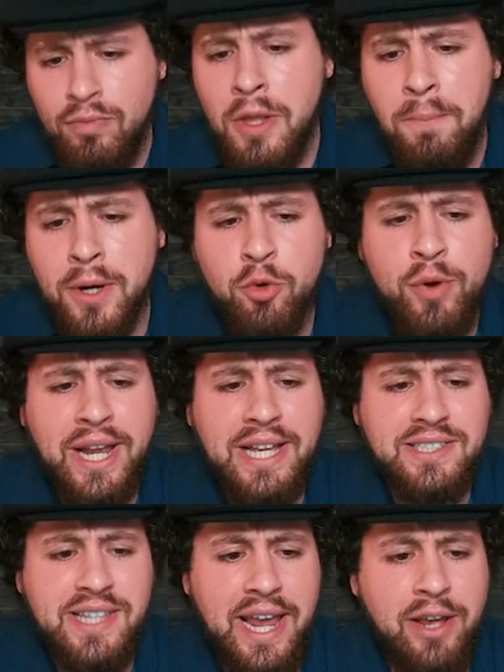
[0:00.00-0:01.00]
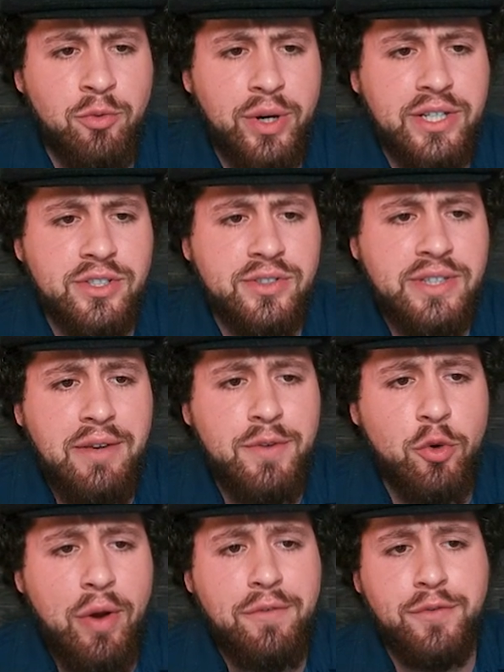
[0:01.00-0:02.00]
but Grant gets the hand raised. Davey
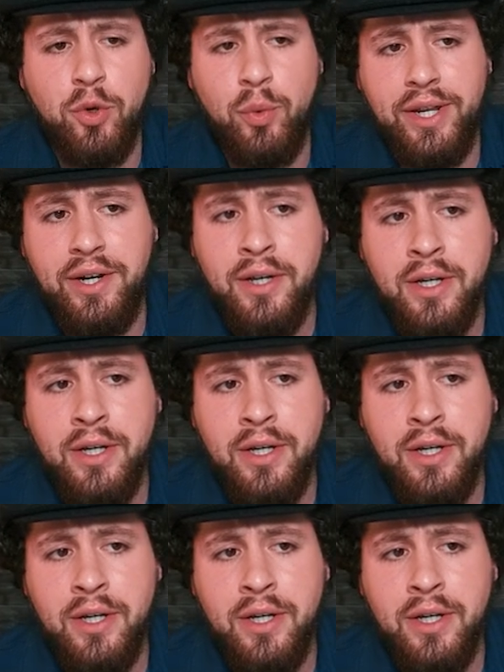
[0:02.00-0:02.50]
Grant for the win.